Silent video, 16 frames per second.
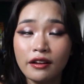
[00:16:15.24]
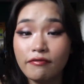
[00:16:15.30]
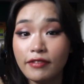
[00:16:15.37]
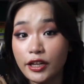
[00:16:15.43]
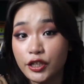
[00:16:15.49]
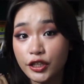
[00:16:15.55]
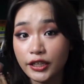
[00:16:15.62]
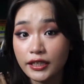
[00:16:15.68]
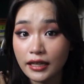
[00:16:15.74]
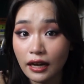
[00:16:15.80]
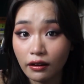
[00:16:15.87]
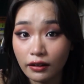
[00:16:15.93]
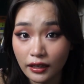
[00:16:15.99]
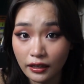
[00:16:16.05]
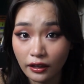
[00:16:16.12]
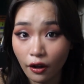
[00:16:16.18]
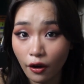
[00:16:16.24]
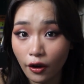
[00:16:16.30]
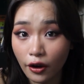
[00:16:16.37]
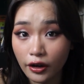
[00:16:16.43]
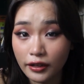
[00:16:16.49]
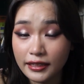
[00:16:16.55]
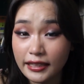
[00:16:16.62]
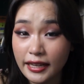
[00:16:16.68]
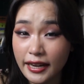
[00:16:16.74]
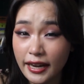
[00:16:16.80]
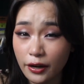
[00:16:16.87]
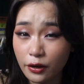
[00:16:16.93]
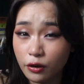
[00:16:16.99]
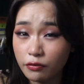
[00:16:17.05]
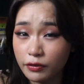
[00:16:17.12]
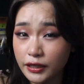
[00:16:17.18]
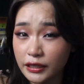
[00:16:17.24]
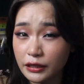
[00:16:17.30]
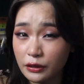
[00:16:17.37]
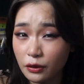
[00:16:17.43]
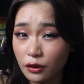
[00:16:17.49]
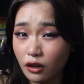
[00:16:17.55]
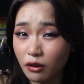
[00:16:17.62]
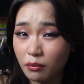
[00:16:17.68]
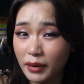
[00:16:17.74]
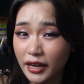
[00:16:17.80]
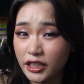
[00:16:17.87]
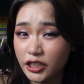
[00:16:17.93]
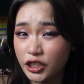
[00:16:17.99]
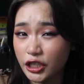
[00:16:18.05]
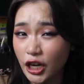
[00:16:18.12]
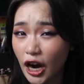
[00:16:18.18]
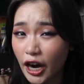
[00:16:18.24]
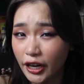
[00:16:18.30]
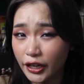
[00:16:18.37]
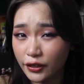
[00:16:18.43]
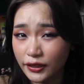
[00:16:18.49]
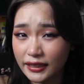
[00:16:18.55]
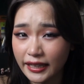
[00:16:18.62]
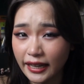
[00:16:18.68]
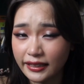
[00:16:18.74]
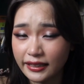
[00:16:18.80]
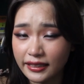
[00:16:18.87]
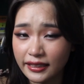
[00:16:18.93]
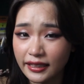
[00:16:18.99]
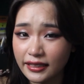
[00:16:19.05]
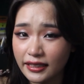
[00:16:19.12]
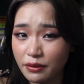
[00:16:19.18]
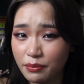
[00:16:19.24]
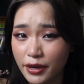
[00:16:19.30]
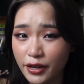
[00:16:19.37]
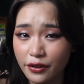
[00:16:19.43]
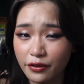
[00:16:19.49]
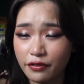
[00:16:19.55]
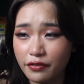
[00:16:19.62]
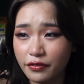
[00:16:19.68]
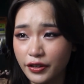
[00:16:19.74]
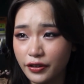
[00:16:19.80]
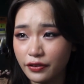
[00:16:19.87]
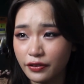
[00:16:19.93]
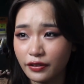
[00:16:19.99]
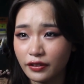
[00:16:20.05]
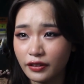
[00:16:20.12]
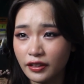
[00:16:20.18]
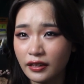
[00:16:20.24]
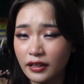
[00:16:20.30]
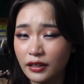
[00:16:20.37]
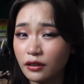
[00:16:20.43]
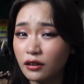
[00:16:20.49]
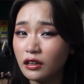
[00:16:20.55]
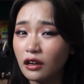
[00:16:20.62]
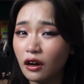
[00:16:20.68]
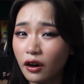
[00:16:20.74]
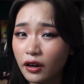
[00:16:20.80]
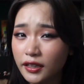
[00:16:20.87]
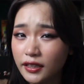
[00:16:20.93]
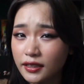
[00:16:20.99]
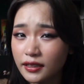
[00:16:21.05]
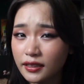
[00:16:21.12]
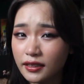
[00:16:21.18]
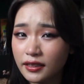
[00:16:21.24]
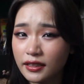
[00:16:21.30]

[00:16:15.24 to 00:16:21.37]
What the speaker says: ventures out a lot, staying at home for so long might jar your senses and make you feel a little lost.